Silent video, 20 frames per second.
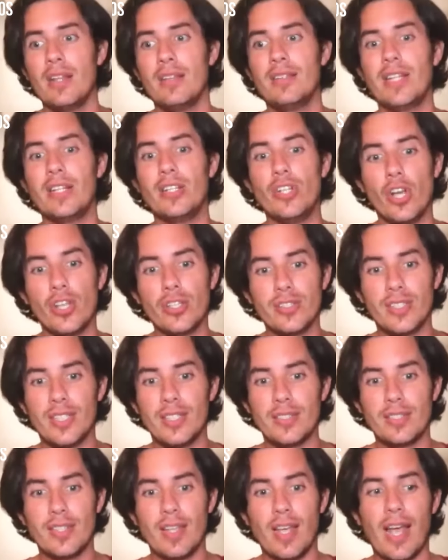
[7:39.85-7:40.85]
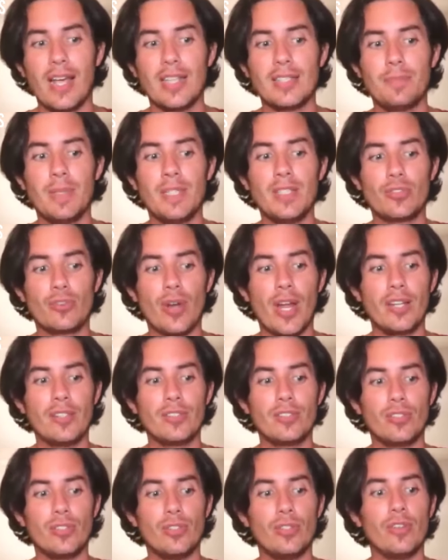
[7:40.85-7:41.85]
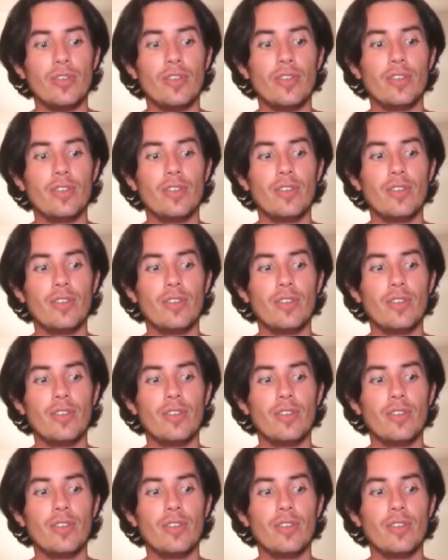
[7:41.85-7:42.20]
the gnosis has been trying to